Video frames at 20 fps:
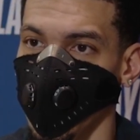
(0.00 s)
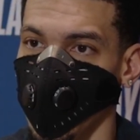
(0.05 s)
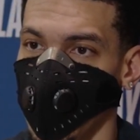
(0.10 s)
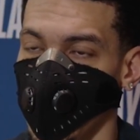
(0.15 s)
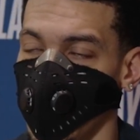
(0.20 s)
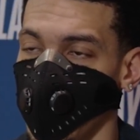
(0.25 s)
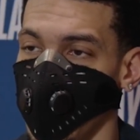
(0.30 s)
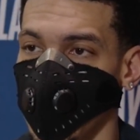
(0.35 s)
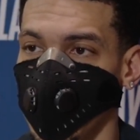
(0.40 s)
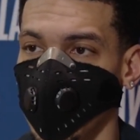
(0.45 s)

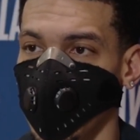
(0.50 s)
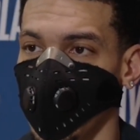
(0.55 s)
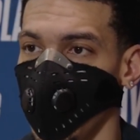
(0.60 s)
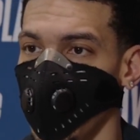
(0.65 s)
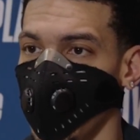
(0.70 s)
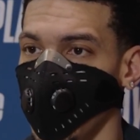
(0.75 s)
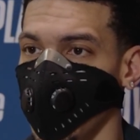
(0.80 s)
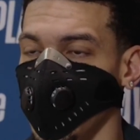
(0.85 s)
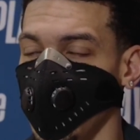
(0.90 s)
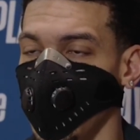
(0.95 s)
So, he's
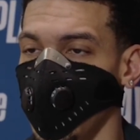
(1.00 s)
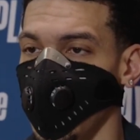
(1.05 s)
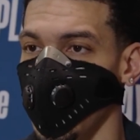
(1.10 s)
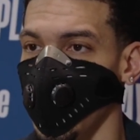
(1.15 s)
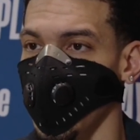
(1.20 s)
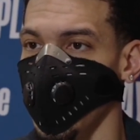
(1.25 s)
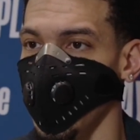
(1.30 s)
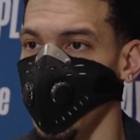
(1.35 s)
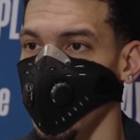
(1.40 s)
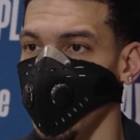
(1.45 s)
grown a
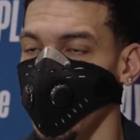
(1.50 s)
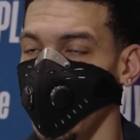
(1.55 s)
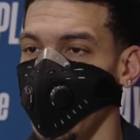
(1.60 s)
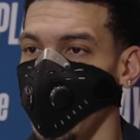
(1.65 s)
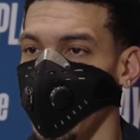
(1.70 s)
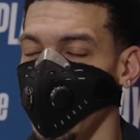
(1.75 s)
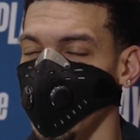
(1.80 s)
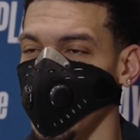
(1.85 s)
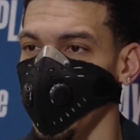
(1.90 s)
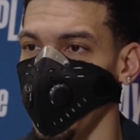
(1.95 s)
ton in that
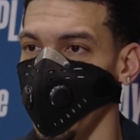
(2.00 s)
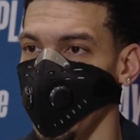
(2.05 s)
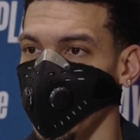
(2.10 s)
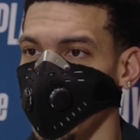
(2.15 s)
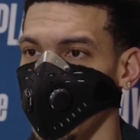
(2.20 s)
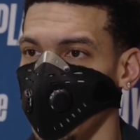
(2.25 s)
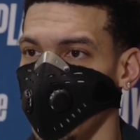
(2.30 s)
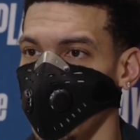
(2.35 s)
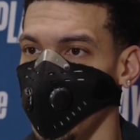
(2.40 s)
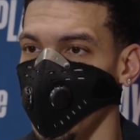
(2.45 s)

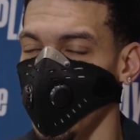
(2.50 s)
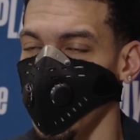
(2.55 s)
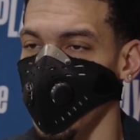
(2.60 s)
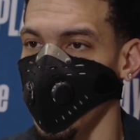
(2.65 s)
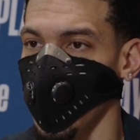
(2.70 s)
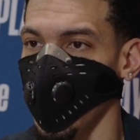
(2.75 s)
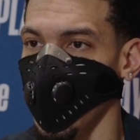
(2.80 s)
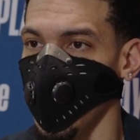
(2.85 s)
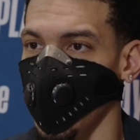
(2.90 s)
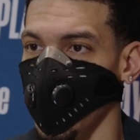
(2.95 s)
aspect
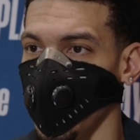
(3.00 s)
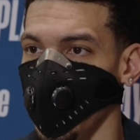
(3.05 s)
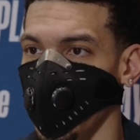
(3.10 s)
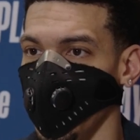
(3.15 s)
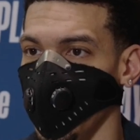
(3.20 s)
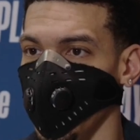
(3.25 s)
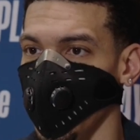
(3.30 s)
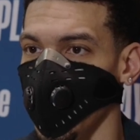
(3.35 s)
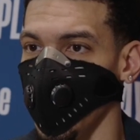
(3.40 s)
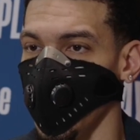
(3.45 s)
of,
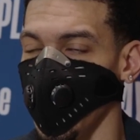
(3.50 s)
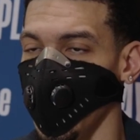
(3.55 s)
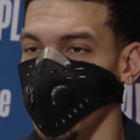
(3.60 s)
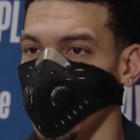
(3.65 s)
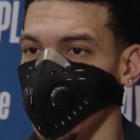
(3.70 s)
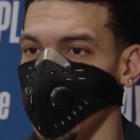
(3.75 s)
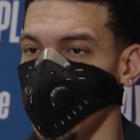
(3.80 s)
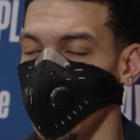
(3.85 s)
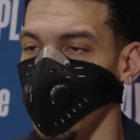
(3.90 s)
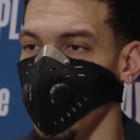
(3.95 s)
you know, not
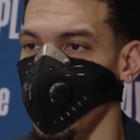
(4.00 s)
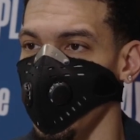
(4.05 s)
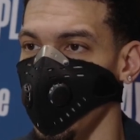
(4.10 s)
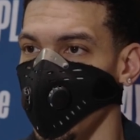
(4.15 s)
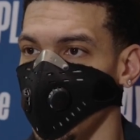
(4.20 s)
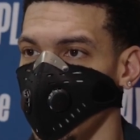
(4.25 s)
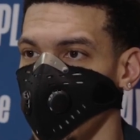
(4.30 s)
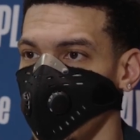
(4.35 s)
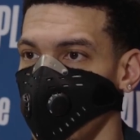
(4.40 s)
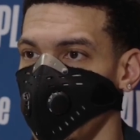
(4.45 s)
just trying to
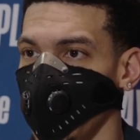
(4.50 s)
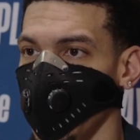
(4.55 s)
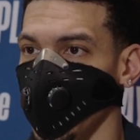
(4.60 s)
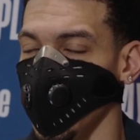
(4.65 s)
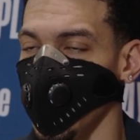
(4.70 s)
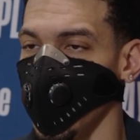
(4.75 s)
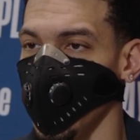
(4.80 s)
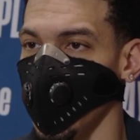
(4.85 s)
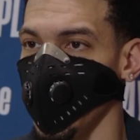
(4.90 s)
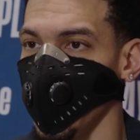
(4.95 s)
force a double
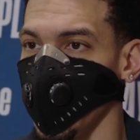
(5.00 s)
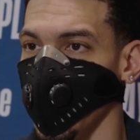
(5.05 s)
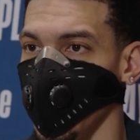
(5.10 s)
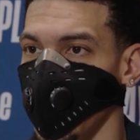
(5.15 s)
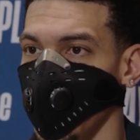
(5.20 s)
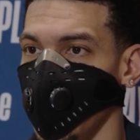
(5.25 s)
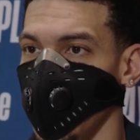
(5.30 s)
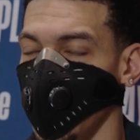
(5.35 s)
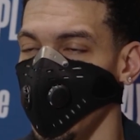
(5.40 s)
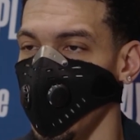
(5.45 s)
team, but
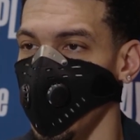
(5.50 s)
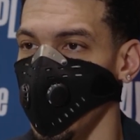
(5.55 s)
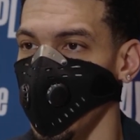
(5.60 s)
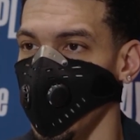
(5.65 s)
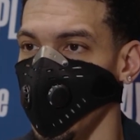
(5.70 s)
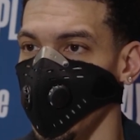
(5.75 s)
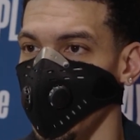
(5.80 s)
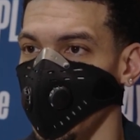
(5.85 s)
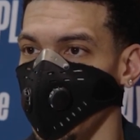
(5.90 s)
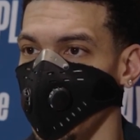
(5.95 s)

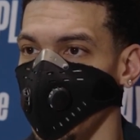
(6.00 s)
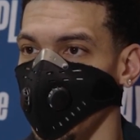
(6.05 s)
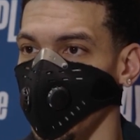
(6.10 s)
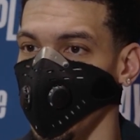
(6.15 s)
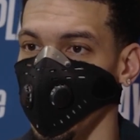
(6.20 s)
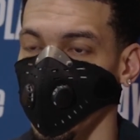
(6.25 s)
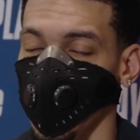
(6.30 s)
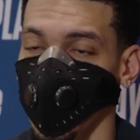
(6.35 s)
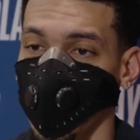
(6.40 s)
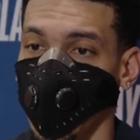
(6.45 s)

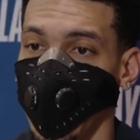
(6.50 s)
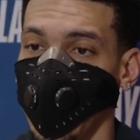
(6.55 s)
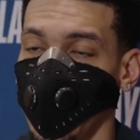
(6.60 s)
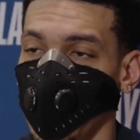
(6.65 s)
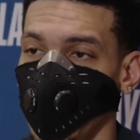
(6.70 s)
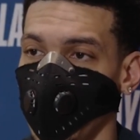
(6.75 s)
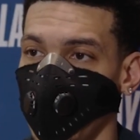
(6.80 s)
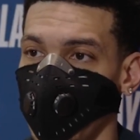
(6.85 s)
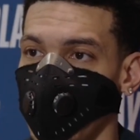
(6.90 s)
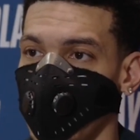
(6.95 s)

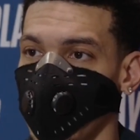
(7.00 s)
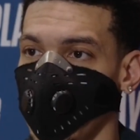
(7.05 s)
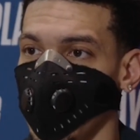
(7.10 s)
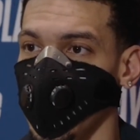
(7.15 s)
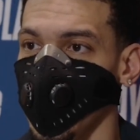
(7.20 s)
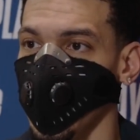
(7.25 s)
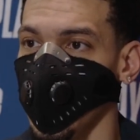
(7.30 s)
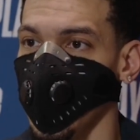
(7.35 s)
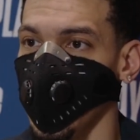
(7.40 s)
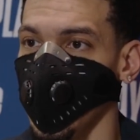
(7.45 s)
finding ways
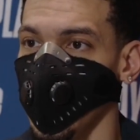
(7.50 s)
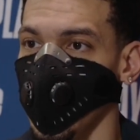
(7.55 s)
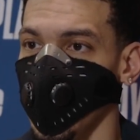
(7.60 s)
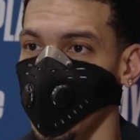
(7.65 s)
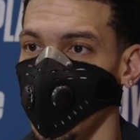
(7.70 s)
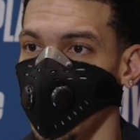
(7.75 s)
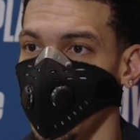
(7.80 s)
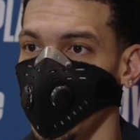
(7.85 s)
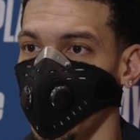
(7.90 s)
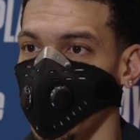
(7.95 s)
to,
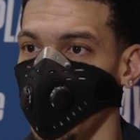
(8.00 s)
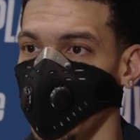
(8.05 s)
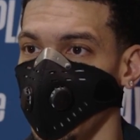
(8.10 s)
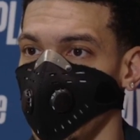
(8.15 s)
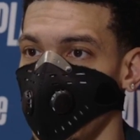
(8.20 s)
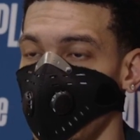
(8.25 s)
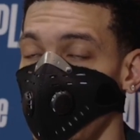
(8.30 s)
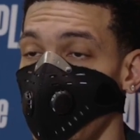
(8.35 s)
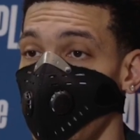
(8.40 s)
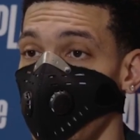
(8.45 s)
you know,
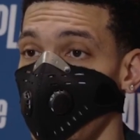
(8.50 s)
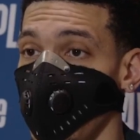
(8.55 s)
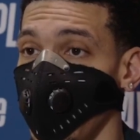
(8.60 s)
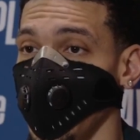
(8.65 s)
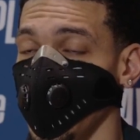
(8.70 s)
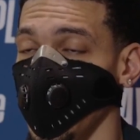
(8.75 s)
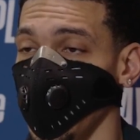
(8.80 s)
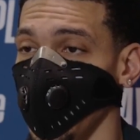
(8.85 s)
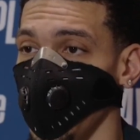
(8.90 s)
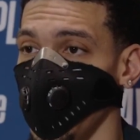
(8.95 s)
score
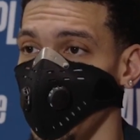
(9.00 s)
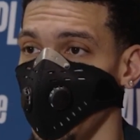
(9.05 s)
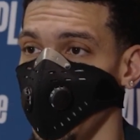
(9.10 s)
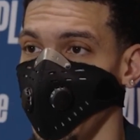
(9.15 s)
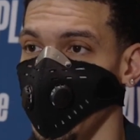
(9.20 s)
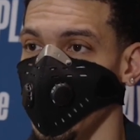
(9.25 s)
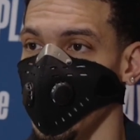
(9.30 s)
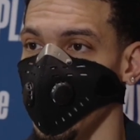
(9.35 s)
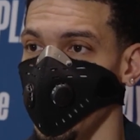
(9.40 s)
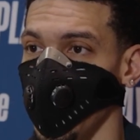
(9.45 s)
as a group,
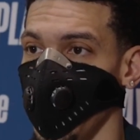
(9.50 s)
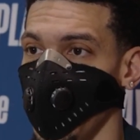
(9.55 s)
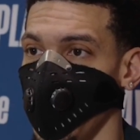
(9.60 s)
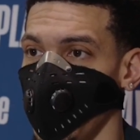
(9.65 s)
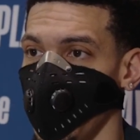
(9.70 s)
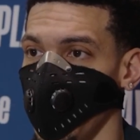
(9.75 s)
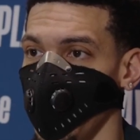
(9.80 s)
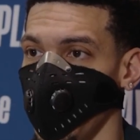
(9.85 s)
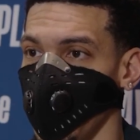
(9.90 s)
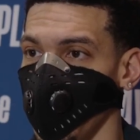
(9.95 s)
not just for
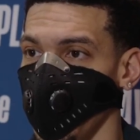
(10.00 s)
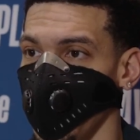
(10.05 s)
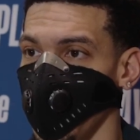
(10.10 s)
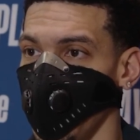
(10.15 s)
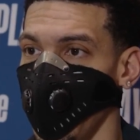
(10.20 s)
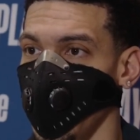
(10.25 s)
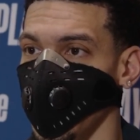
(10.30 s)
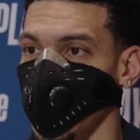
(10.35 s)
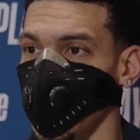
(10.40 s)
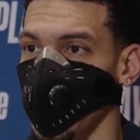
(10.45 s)
him, but
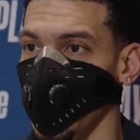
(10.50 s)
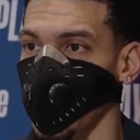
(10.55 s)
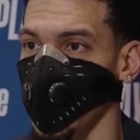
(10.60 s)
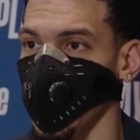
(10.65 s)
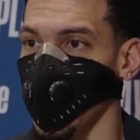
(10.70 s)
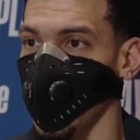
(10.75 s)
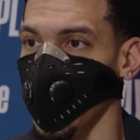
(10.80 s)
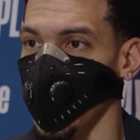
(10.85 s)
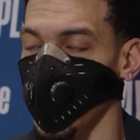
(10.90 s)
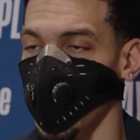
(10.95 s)
for our team to
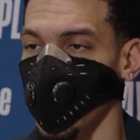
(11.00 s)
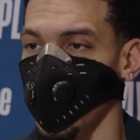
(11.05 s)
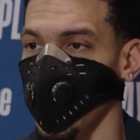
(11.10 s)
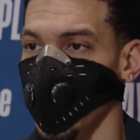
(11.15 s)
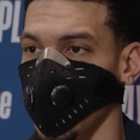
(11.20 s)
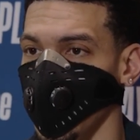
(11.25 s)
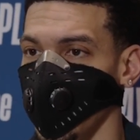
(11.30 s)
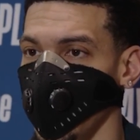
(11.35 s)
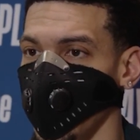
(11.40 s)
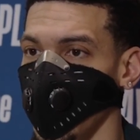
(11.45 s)
score. And
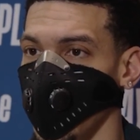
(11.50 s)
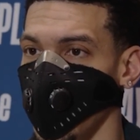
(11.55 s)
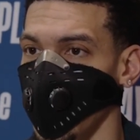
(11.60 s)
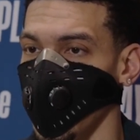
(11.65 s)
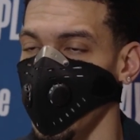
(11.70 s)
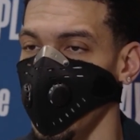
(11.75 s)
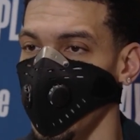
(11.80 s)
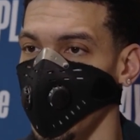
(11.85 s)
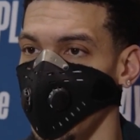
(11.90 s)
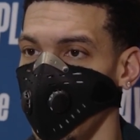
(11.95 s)
defensively,
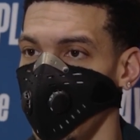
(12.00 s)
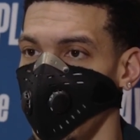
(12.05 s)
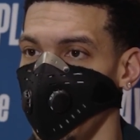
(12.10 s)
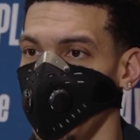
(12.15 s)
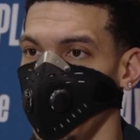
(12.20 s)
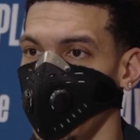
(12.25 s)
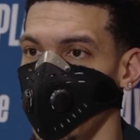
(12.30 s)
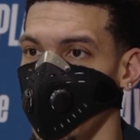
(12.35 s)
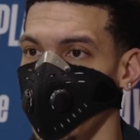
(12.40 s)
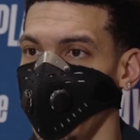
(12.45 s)

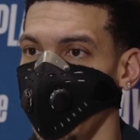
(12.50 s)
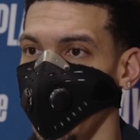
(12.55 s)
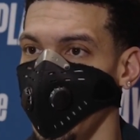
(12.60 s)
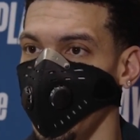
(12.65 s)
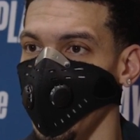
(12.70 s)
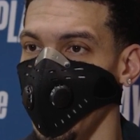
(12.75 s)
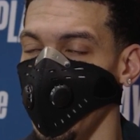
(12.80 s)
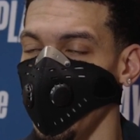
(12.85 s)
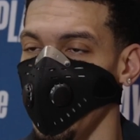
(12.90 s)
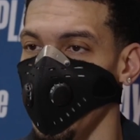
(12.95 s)
being
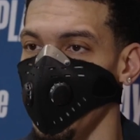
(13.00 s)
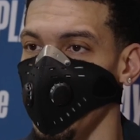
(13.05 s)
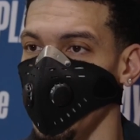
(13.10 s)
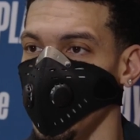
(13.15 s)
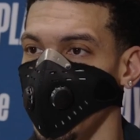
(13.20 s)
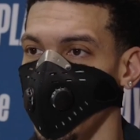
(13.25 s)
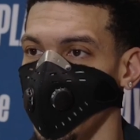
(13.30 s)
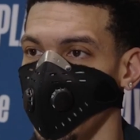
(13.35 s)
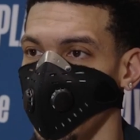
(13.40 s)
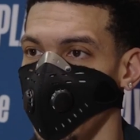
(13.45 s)
that rim
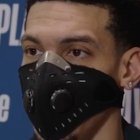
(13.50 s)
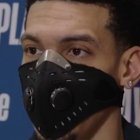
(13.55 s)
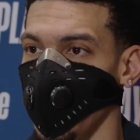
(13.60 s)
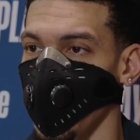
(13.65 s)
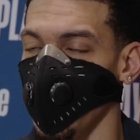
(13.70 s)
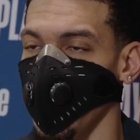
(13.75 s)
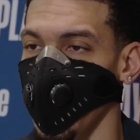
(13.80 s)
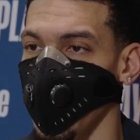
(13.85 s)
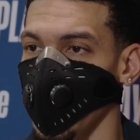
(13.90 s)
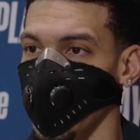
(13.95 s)
protector, that
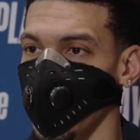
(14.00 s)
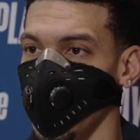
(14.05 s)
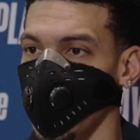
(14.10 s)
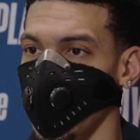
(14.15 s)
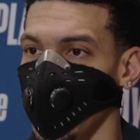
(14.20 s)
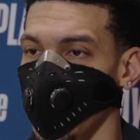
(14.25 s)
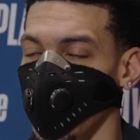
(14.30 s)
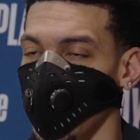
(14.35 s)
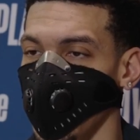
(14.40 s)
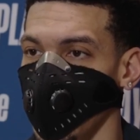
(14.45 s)
rebounder
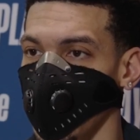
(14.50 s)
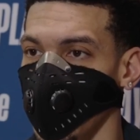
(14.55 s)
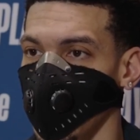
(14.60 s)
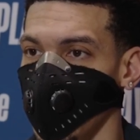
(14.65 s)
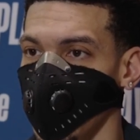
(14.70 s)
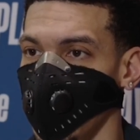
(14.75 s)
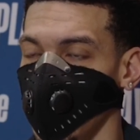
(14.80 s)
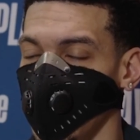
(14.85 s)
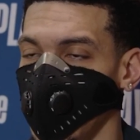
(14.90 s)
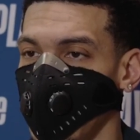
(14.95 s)

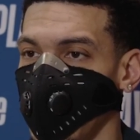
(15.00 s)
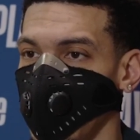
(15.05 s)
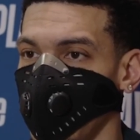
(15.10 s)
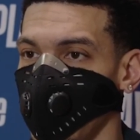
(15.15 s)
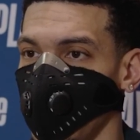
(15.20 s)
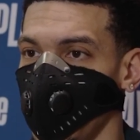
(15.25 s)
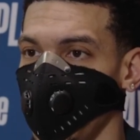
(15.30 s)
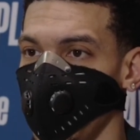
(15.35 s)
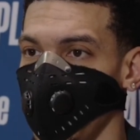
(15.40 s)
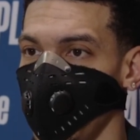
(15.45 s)
on that
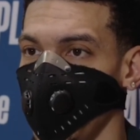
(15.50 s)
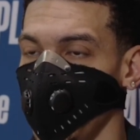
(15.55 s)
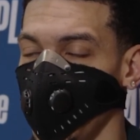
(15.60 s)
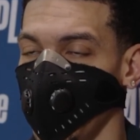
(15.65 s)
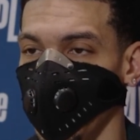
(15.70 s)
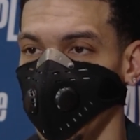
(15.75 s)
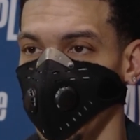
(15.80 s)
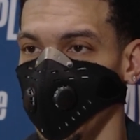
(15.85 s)
end of the floor.